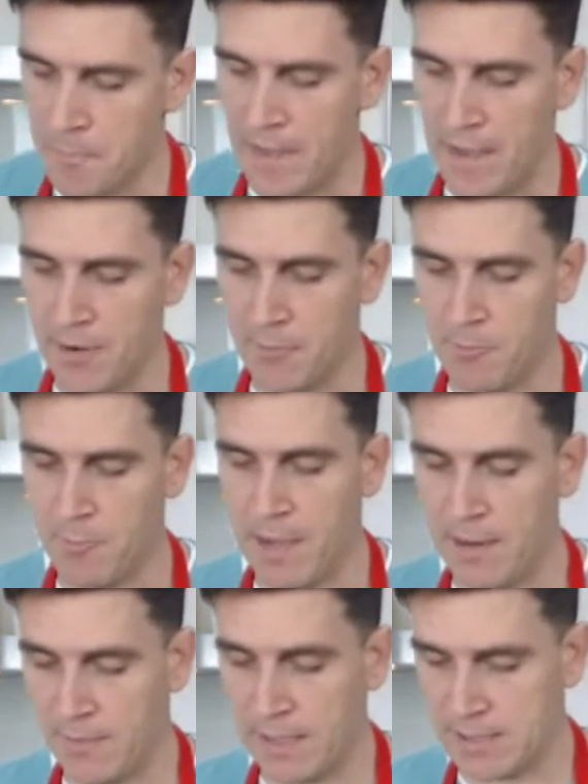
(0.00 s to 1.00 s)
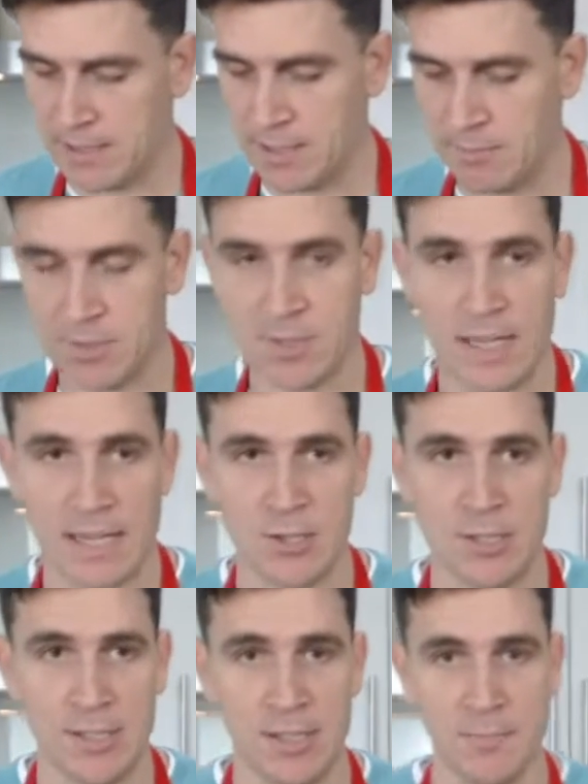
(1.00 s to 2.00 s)
And my advice to them is to
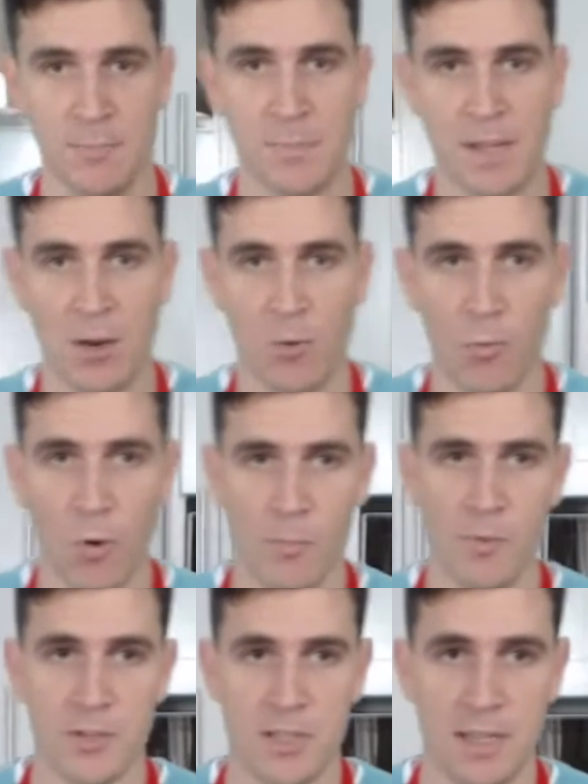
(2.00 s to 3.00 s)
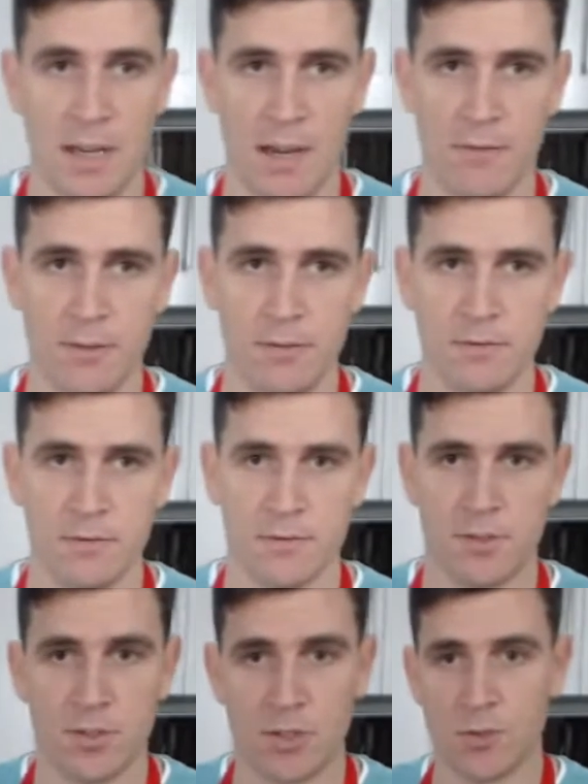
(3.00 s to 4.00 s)
actually warm this in the oven
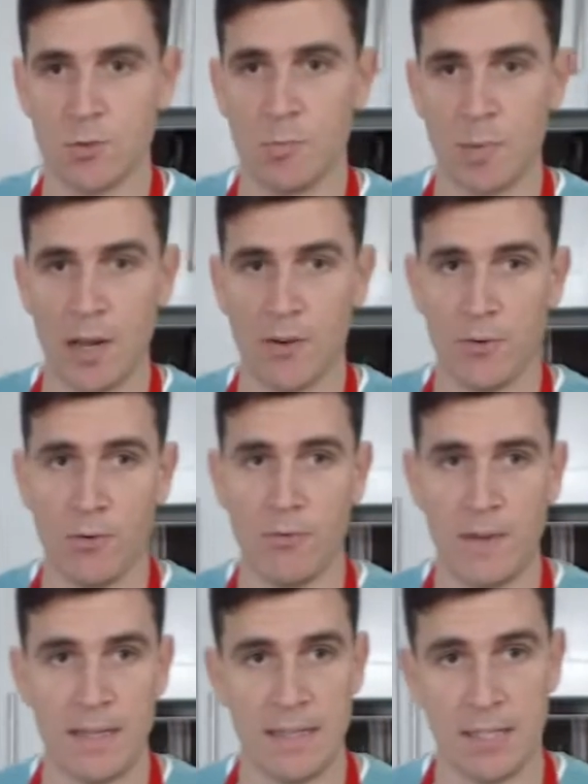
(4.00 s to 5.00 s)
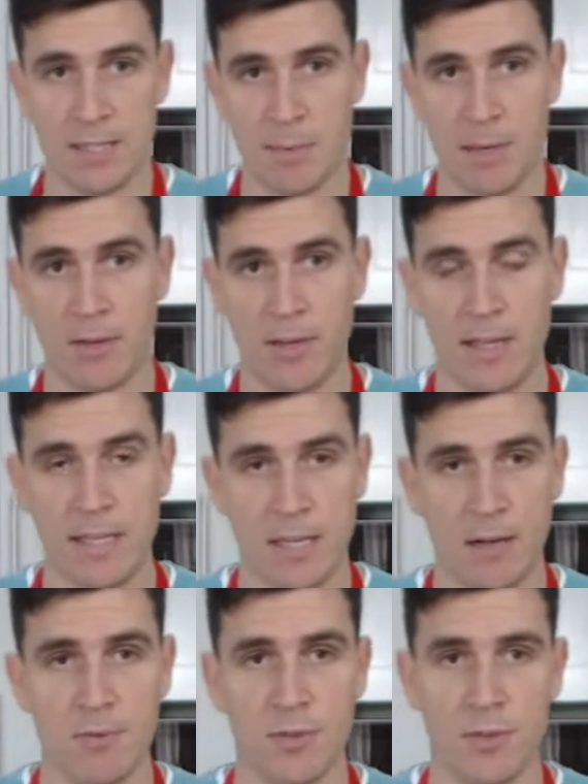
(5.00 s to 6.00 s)
because it's all browned off, and then smother it and then
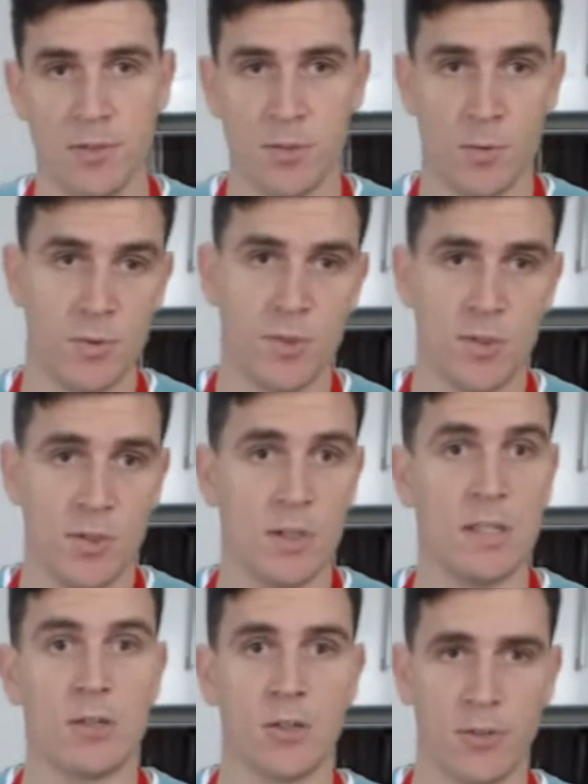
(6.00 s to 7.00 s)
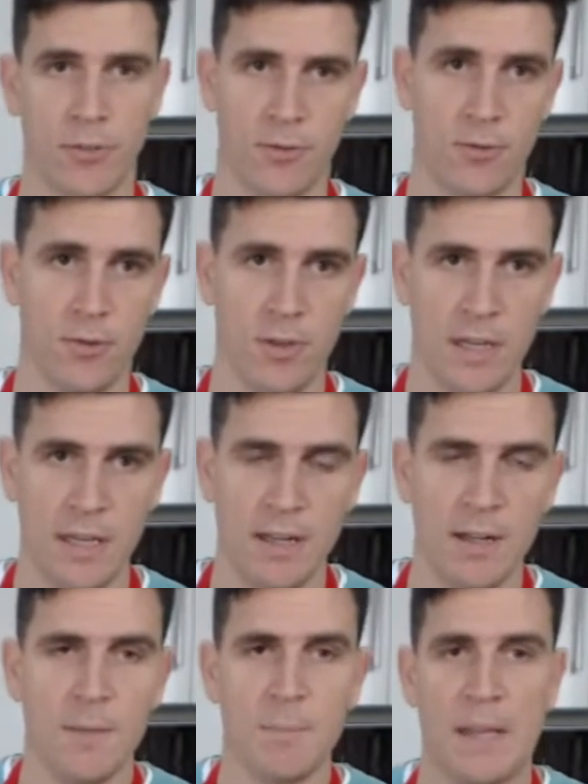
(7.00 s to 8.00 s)
cover it in the sauce because you don't need to cook it through.
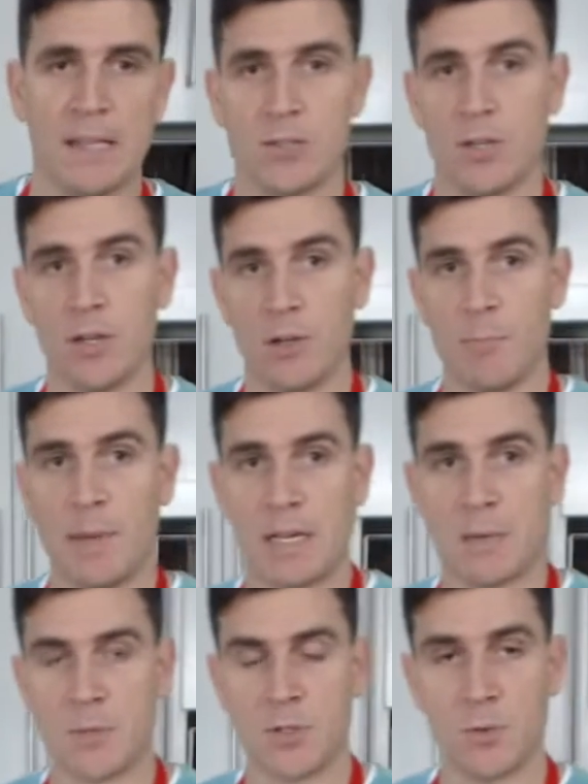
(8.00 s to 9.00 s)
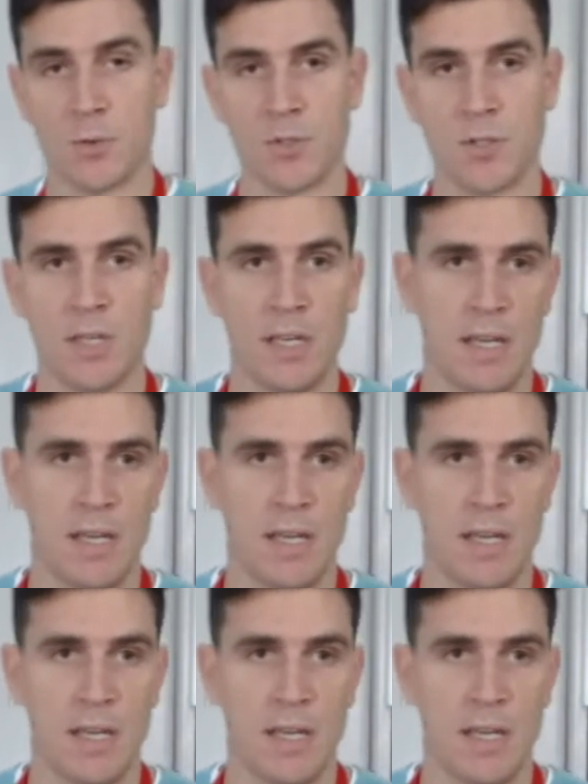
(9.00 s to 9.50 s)
And so now you've got backup sauce